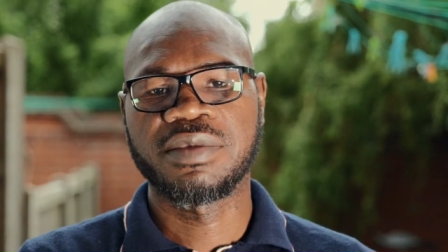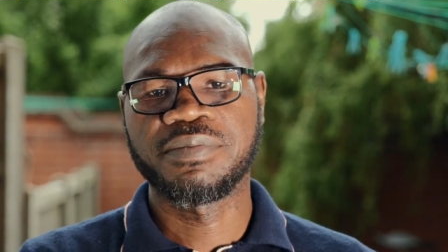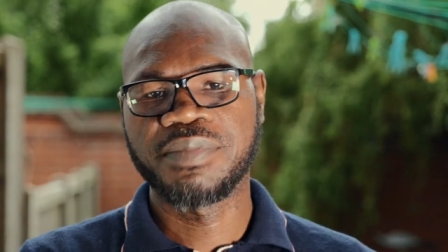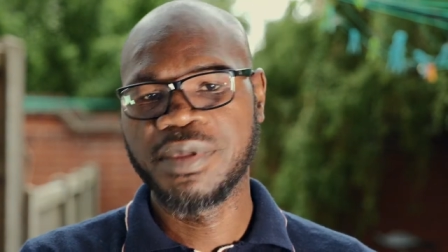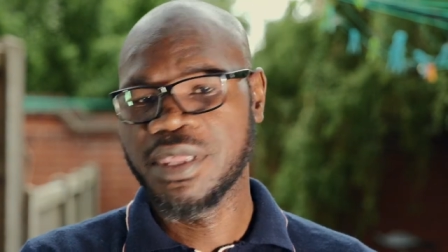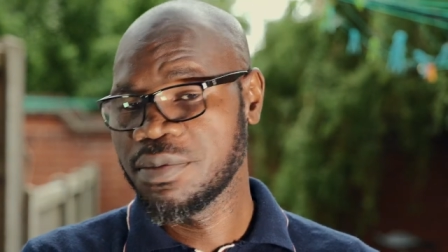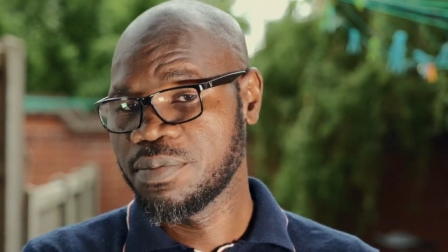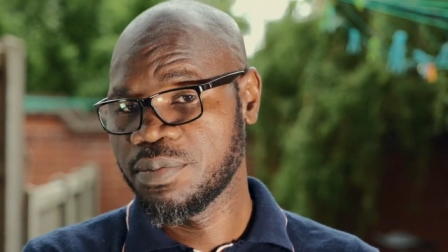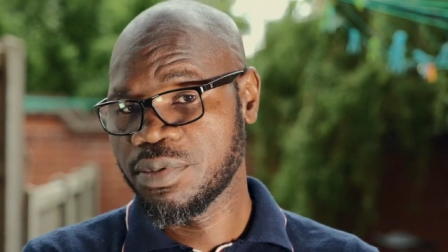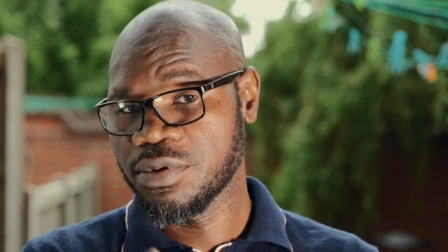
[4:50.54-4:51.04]

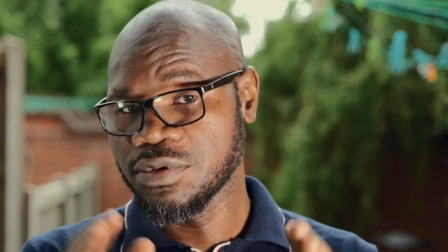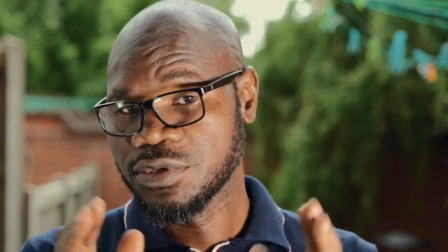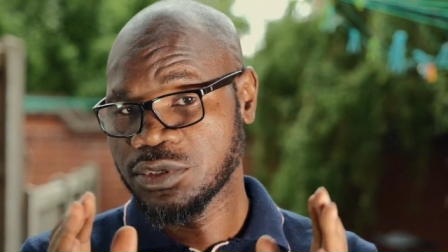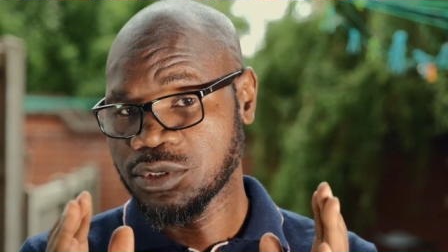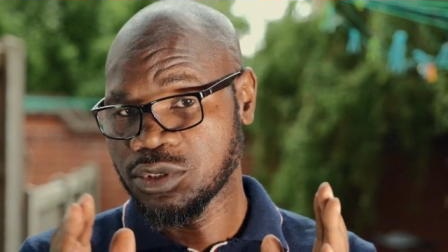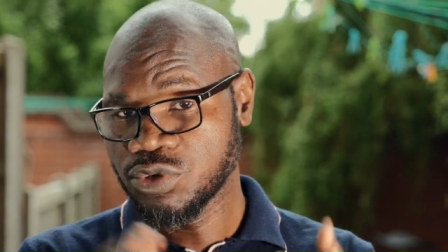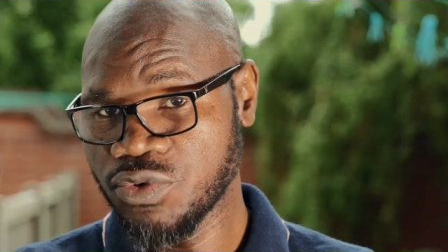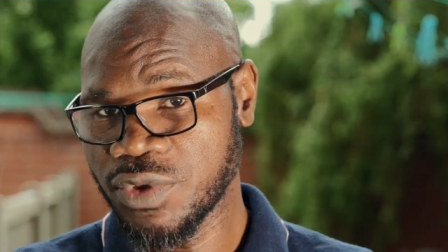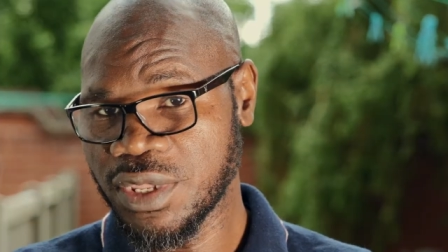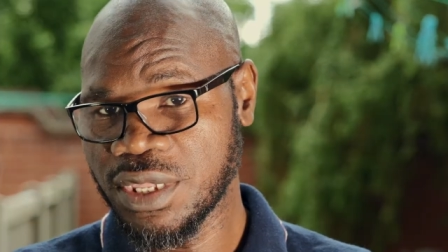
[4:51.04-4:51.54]
People
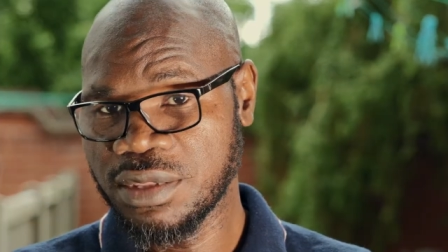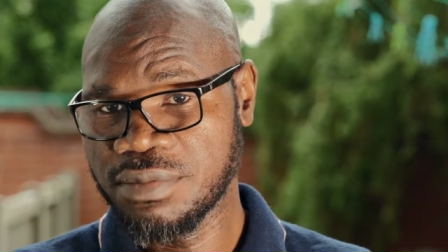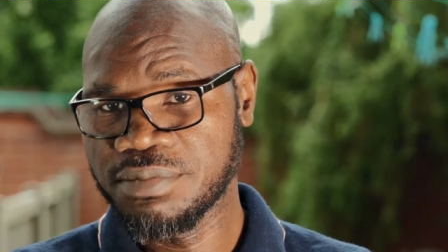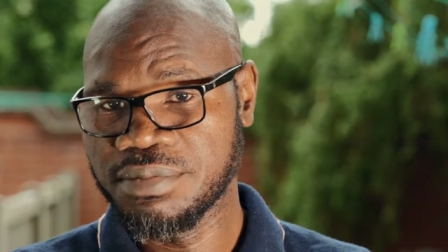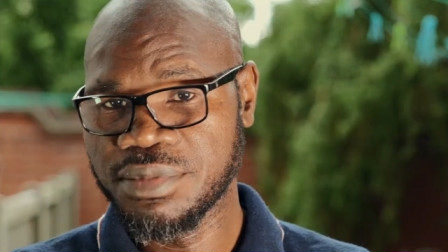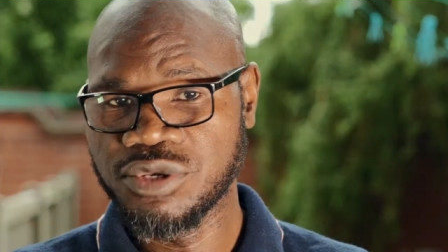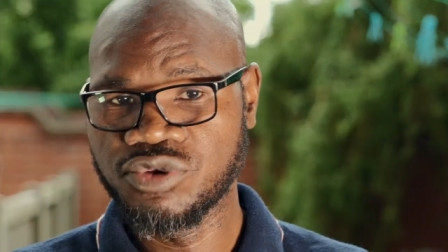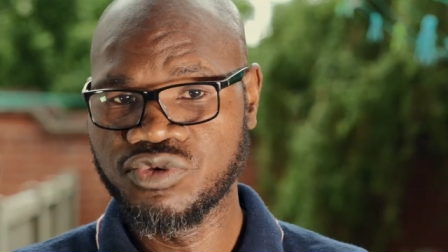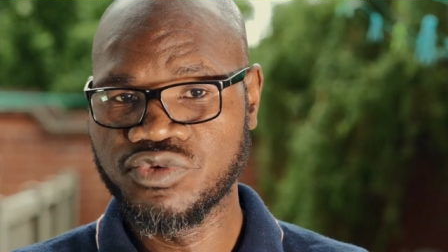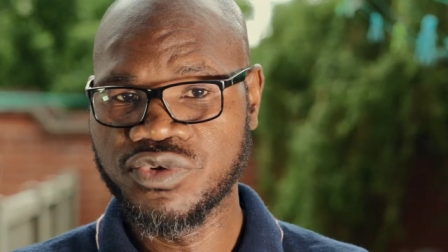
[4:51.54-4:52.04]
swing
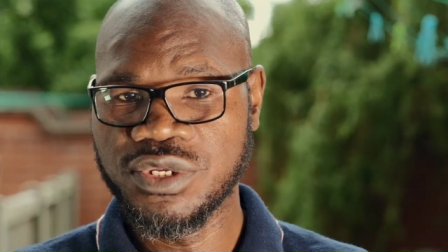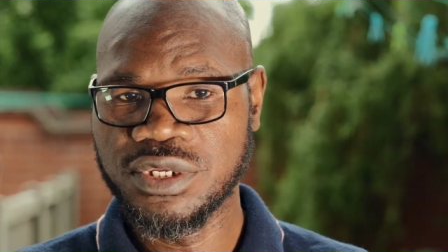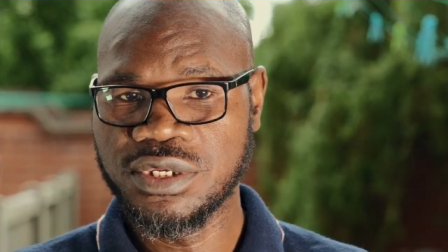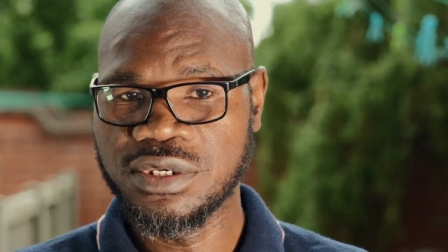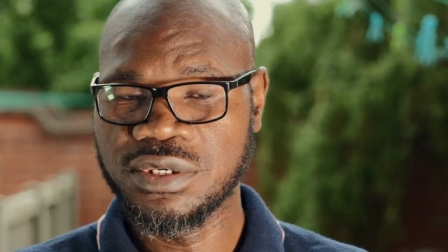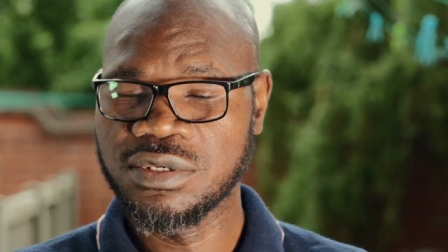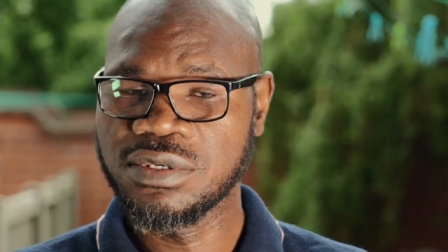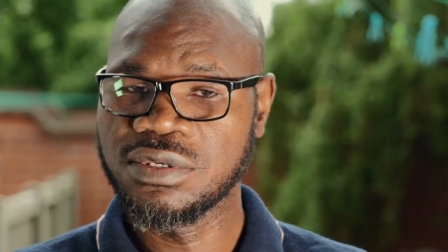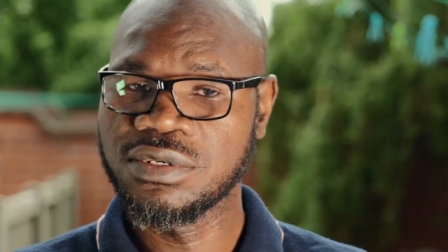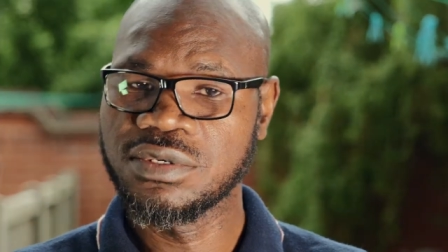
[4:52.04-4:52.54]

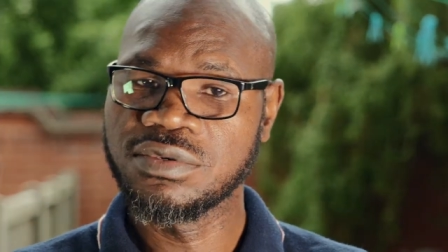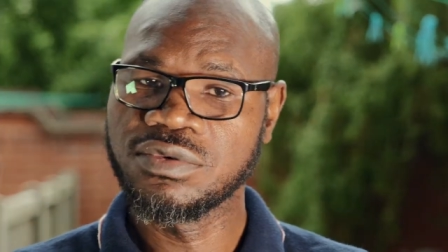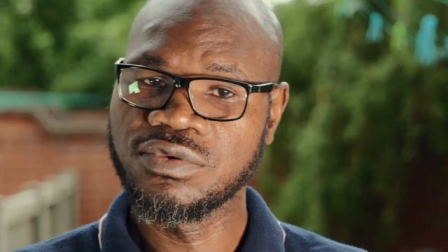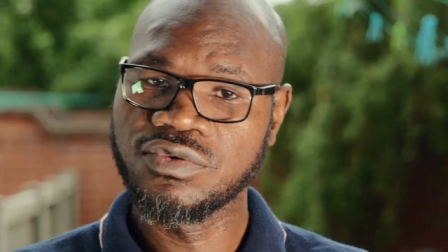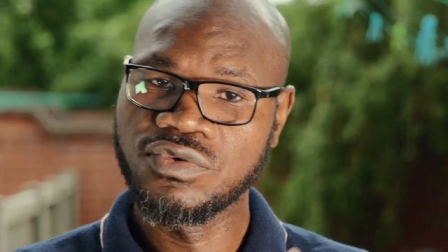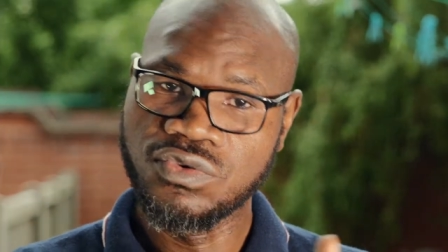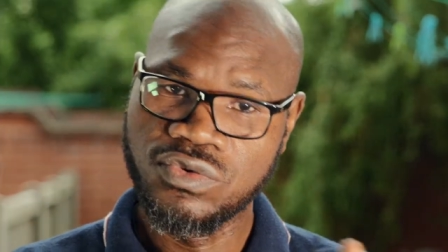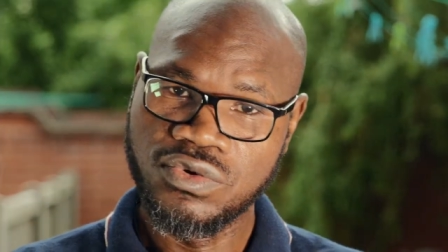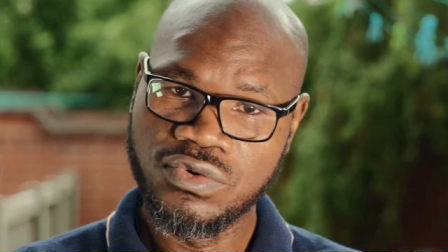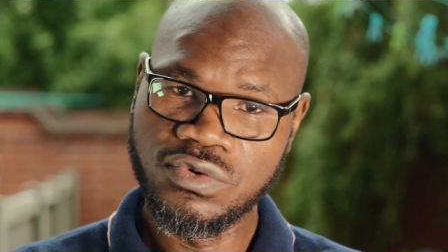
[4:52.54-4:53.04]
between
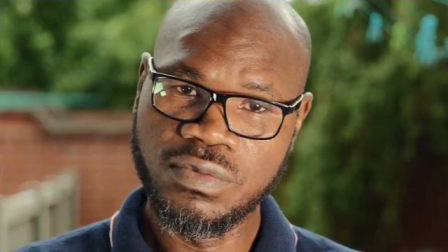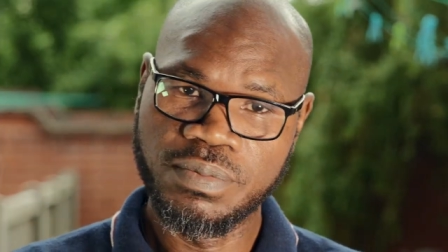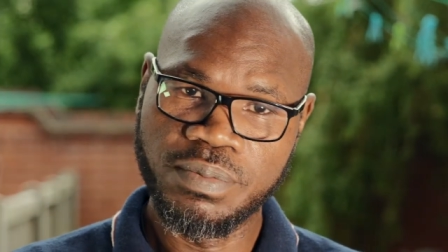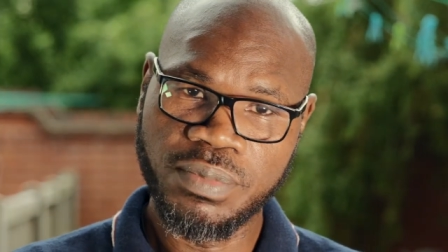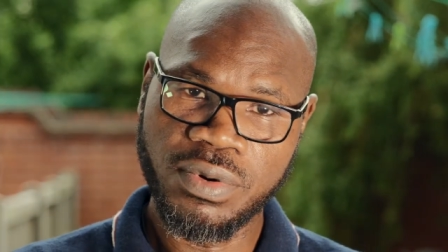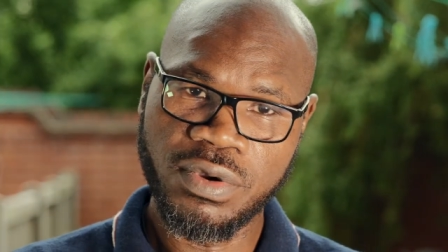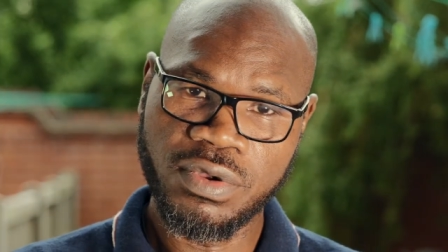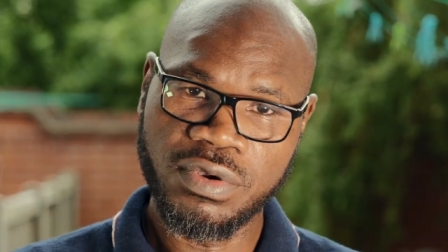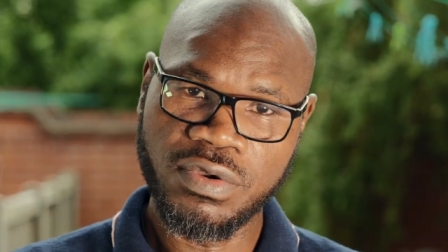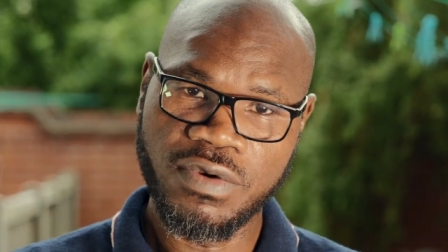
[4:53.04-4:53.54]
two
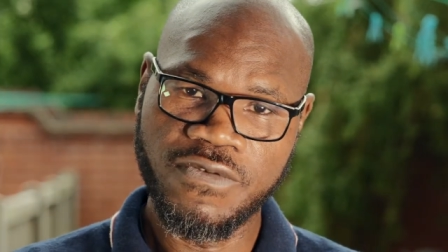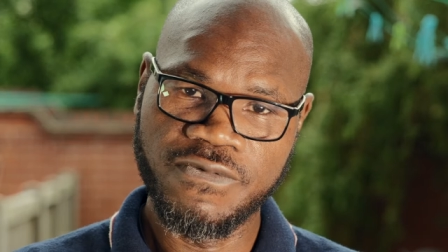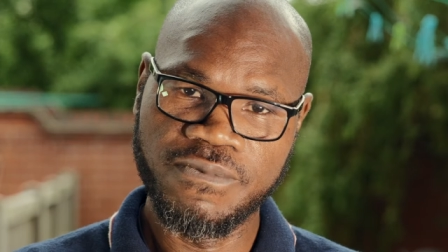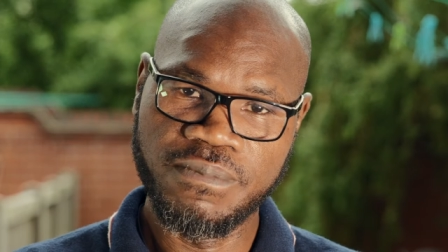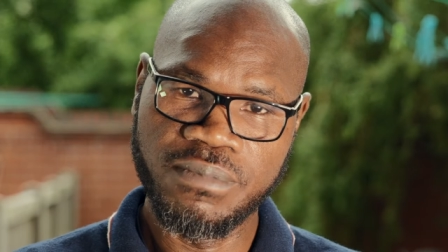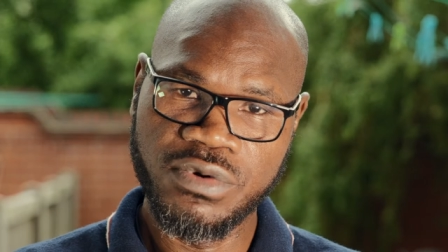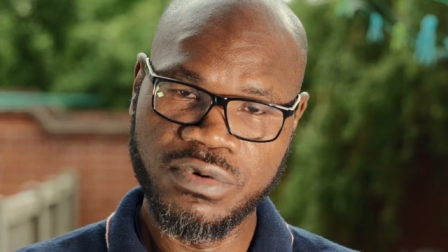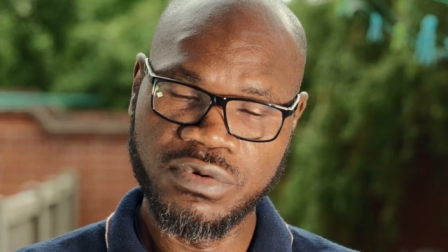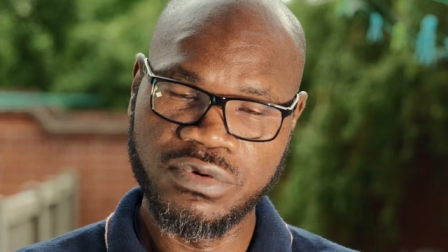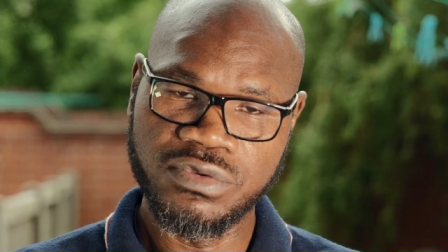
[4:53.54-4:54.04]
poles of
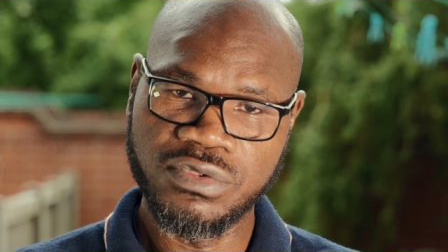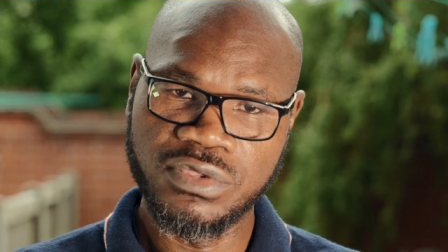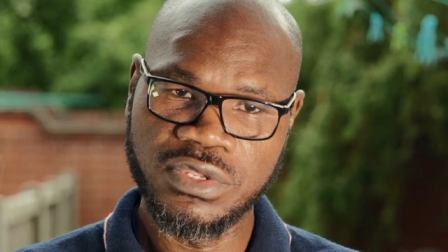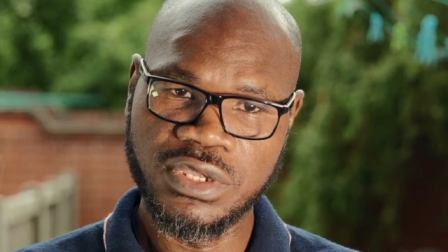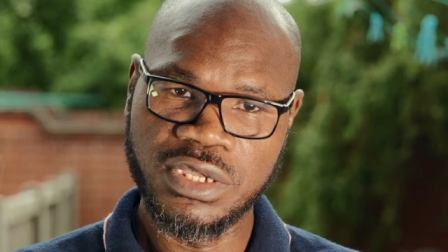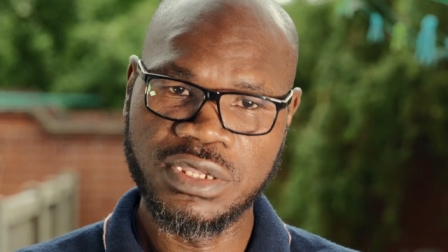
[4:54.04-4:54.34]
mood,